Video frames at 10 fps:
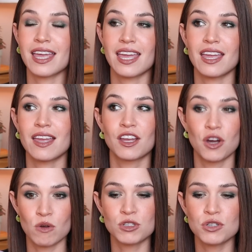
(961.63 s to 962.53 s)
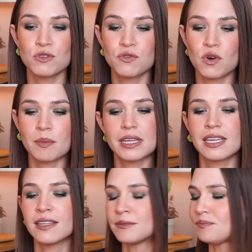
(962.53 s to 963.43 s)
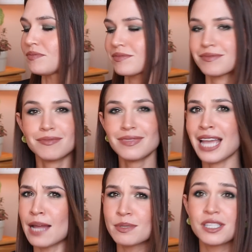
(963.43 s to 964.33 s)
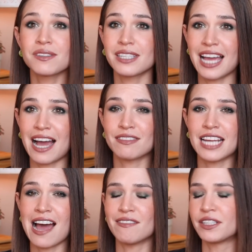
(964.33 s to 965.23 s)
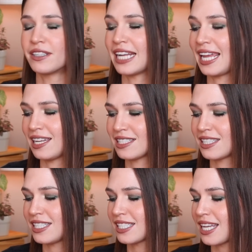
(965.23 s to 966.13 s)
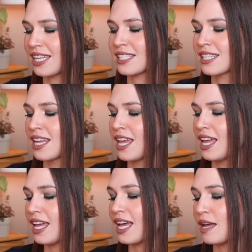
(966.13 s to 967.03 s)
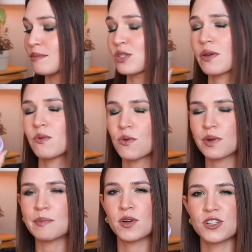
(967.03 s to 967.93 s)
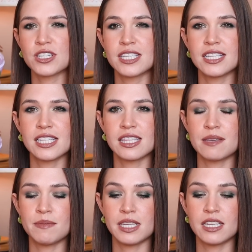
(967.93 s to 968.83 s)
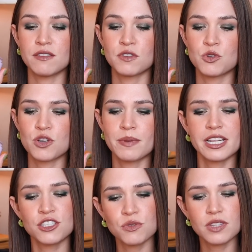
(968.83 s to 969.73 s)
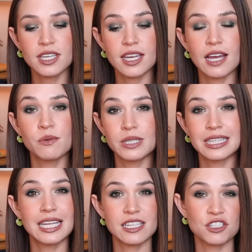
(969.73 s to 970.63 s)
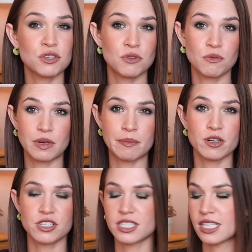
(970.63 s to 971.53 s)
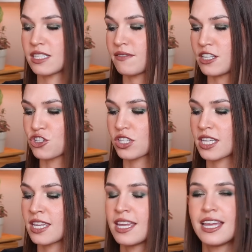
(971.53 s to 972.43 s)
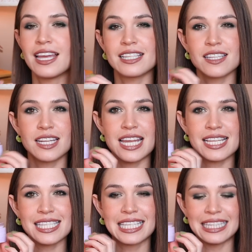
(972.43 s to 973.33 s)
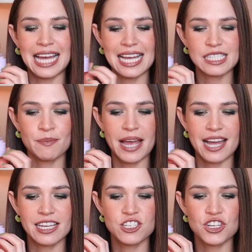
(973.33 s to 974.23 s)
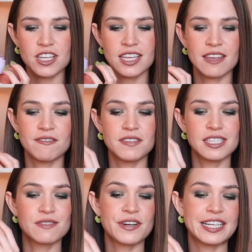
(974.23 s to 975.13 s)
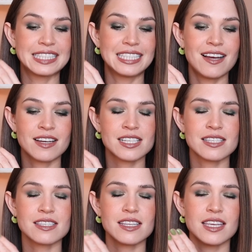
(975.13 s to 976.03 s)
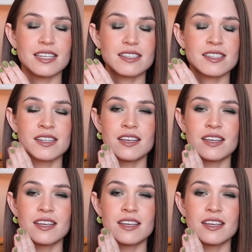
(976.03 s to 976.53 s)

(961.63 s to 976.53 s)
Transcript: a go-to for me. I absolutely have to have it on hand these days. Um, so I won't repurchase this in the immediate future, but I do think I would like to repurchase this eventually it's a nice glass packaging. It feels very luxe. It